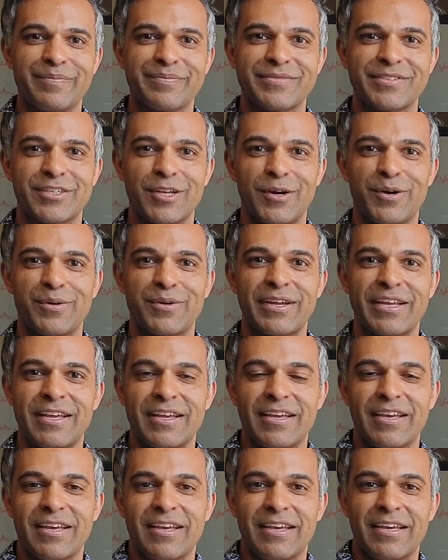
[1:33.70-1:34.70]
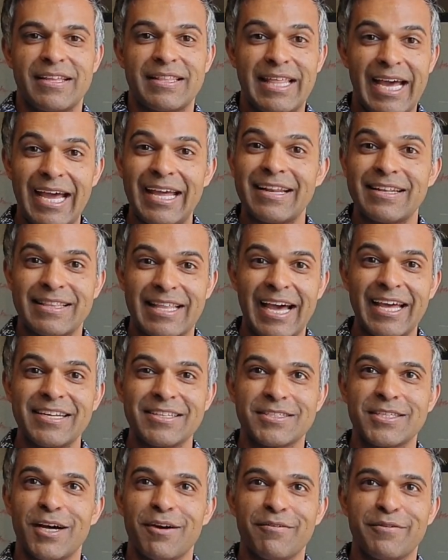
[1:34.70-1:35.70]
So that
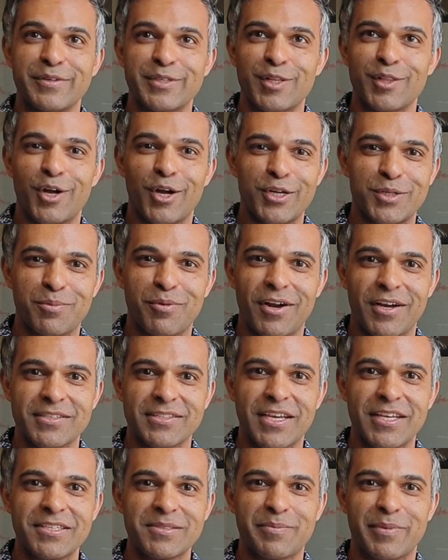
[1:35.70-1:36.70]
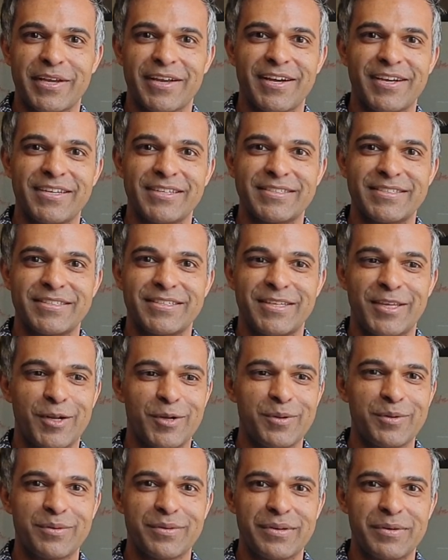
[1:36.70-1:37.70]
itself is a large process because
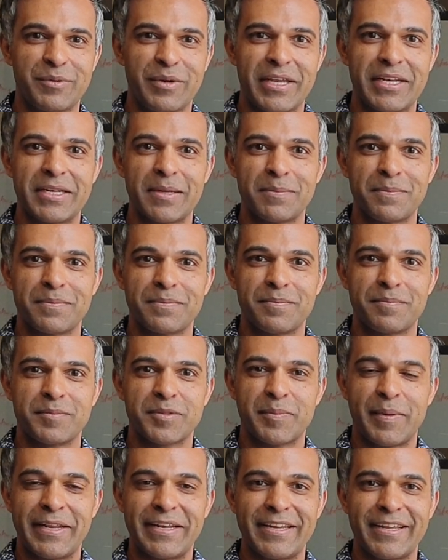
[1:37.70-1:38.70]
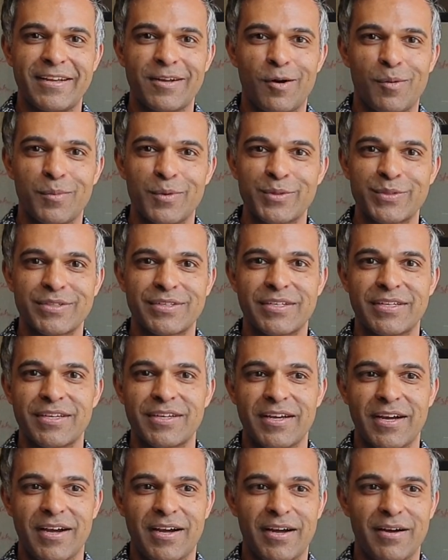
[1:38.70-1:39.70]
we end up spending almost
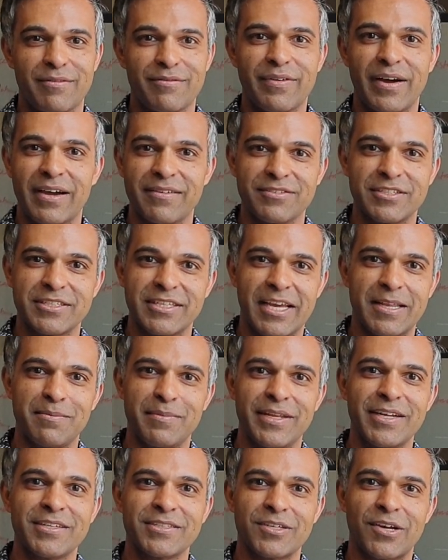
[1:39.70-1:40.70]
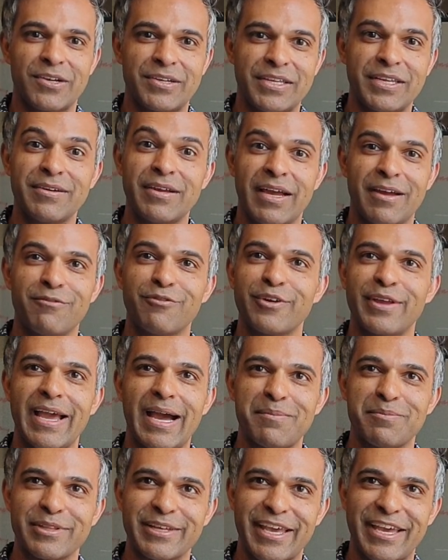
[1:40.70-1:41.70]
5 to 10 minutes on every
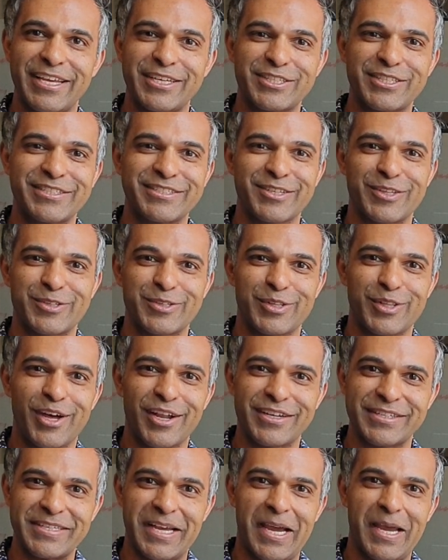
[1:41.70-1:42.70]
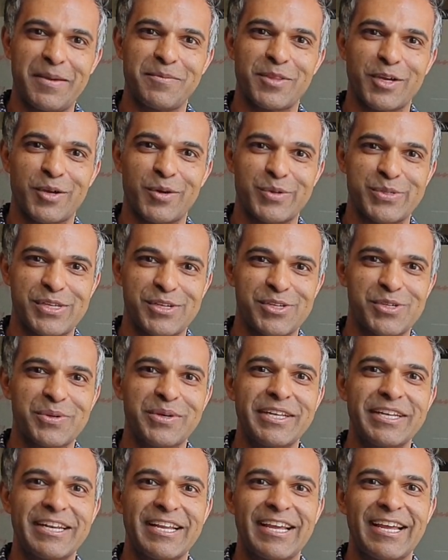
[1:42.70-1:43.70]
application. So there's a lot of time that goes into
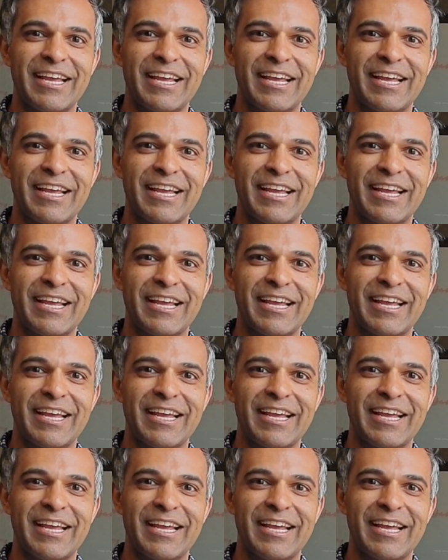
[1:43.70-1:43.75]
it.